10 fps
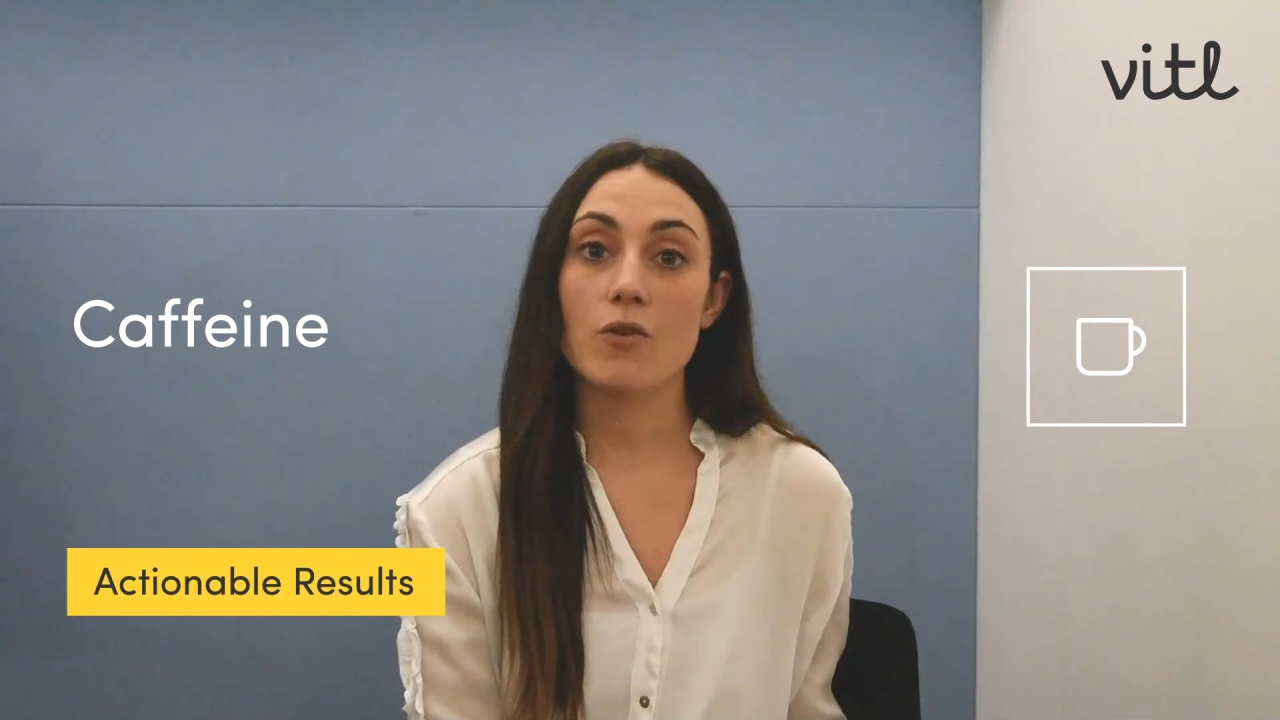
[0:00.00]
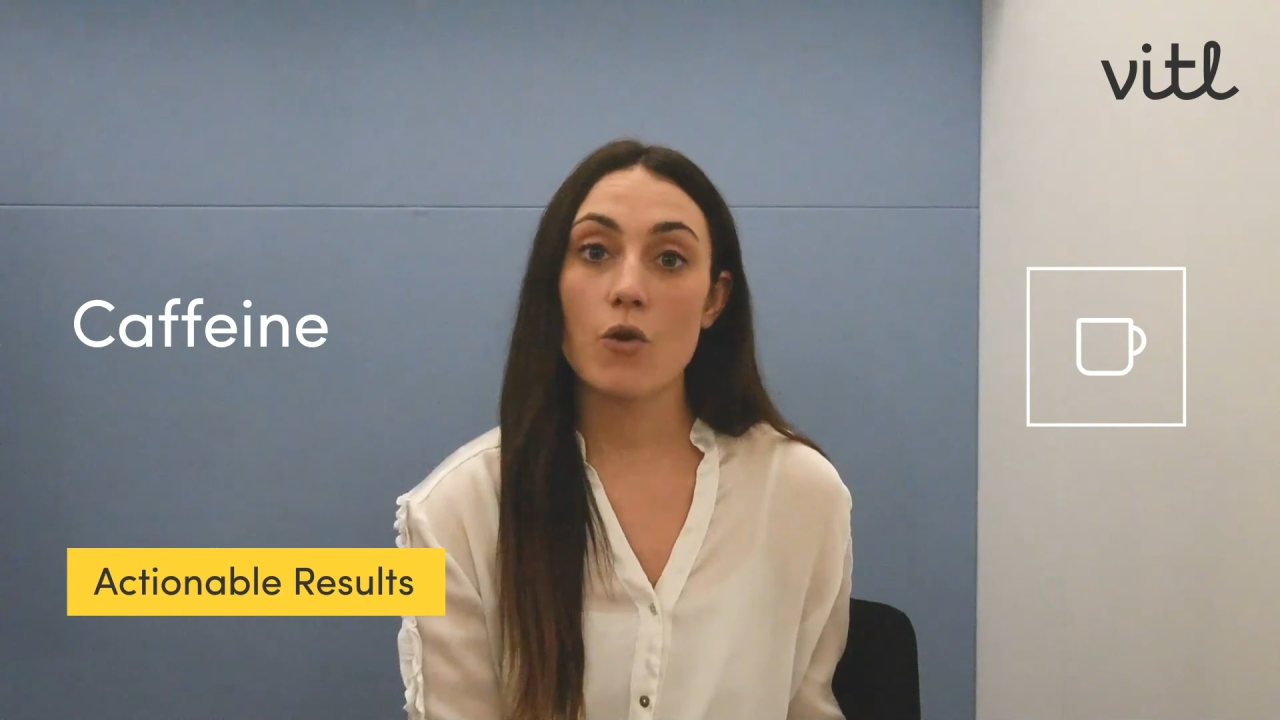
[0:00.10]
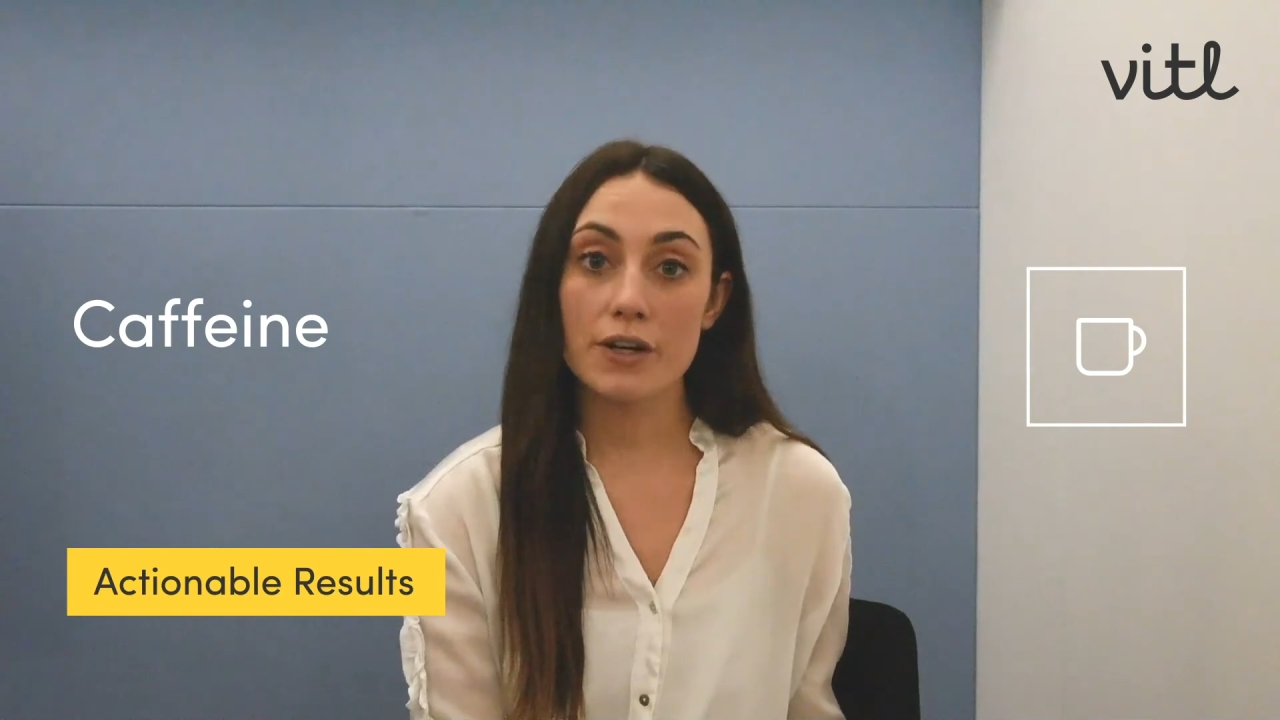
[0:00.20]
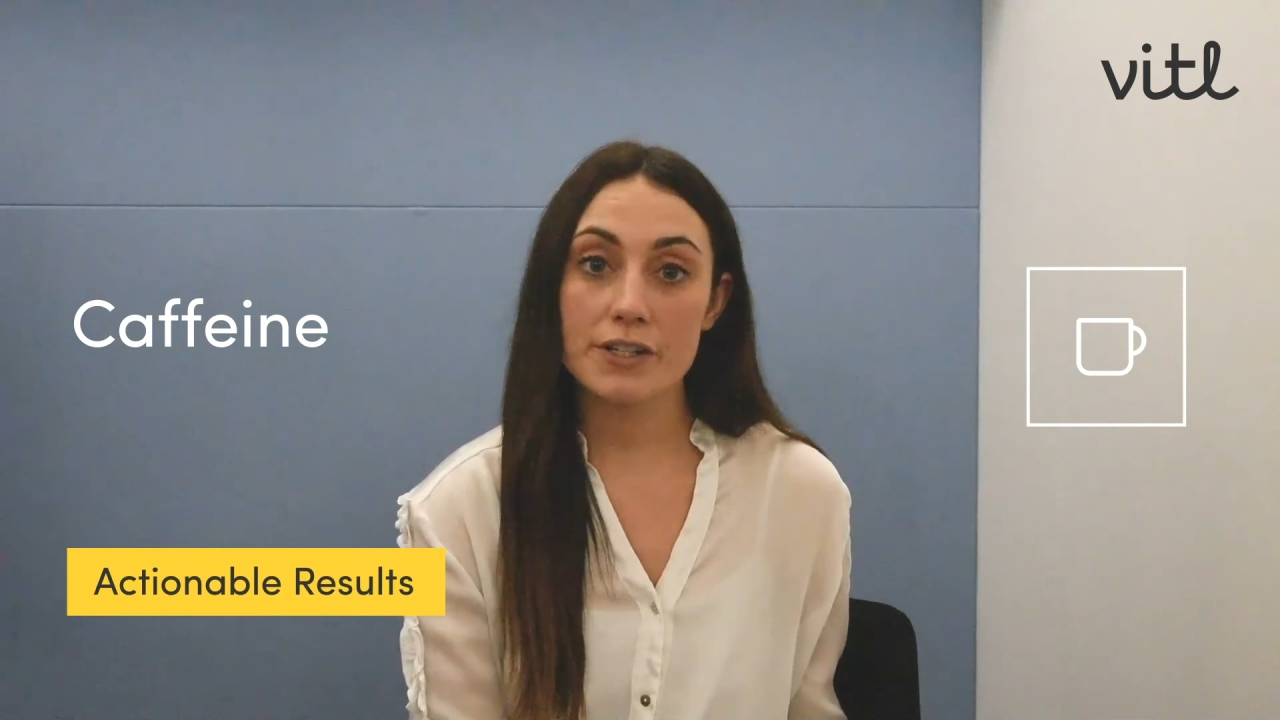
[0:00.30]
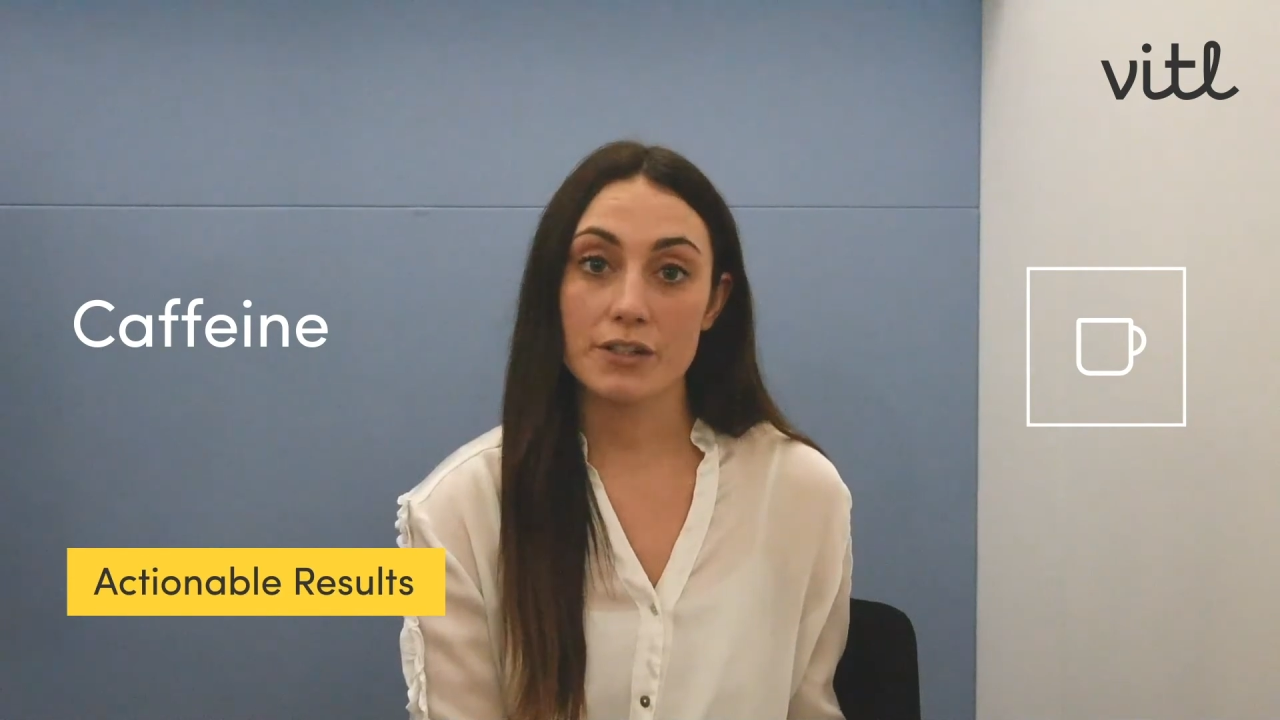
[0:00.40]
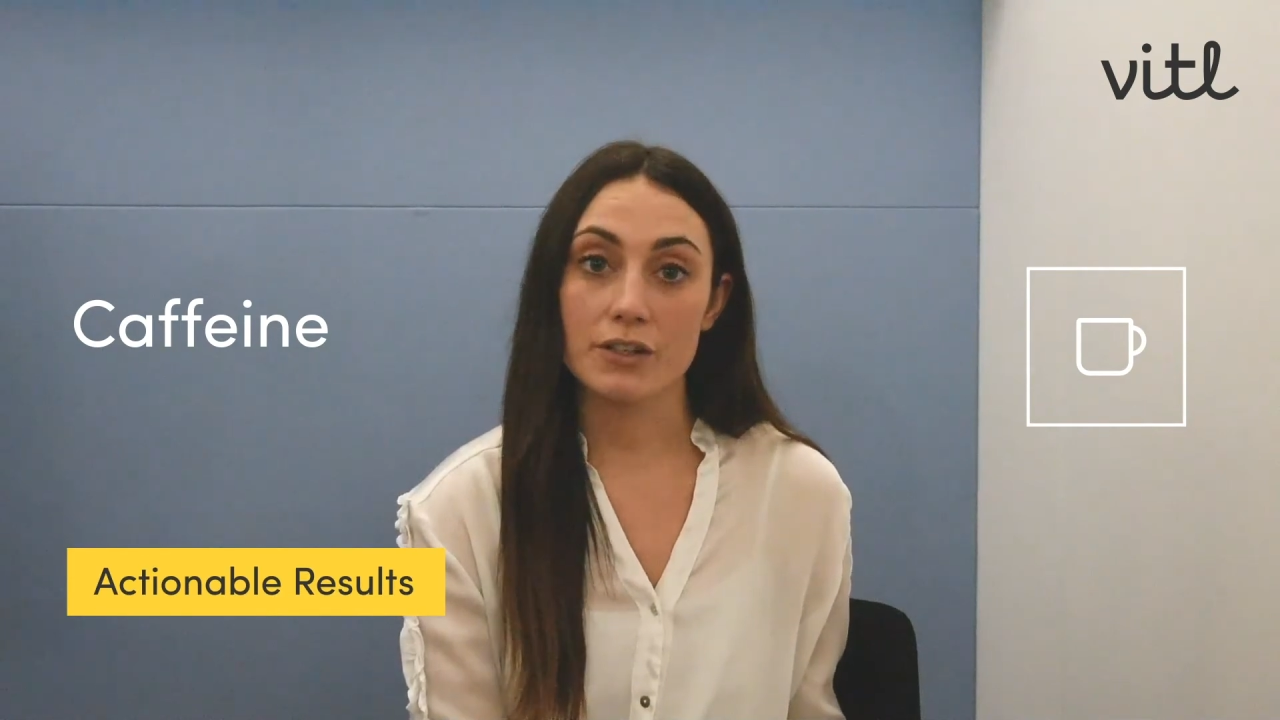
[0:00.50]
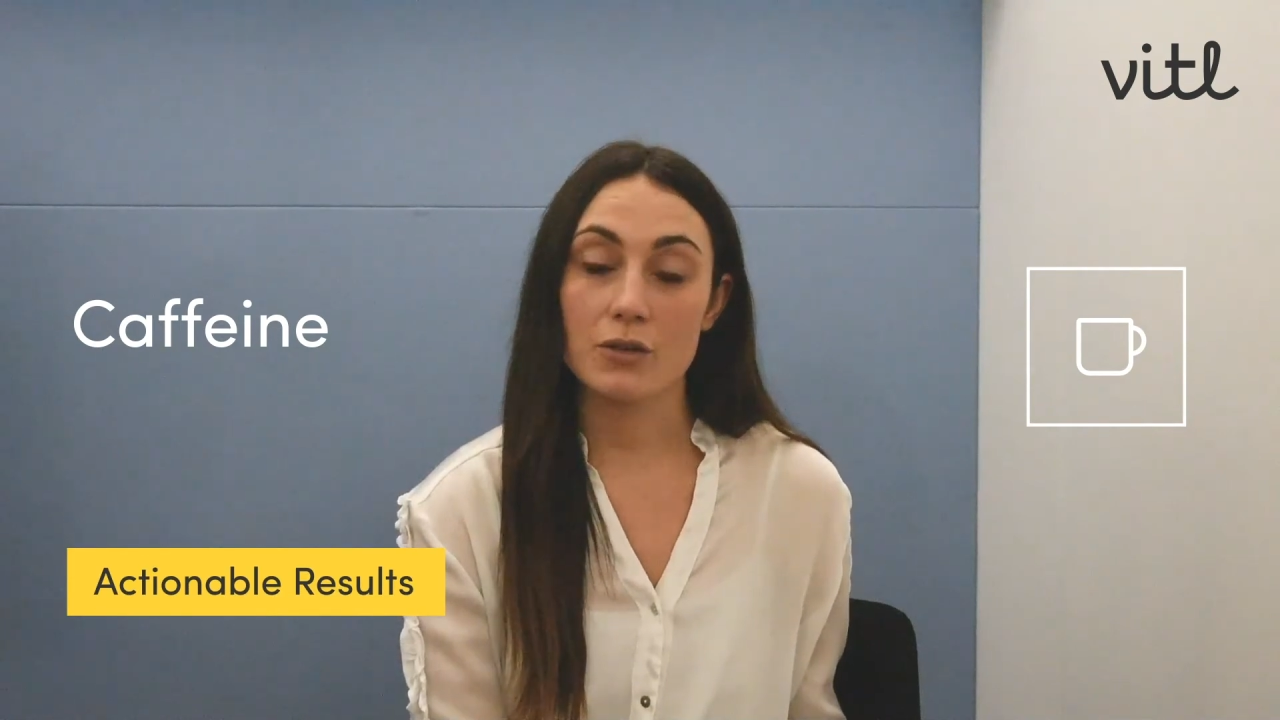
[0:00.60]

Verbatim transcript: cortisol,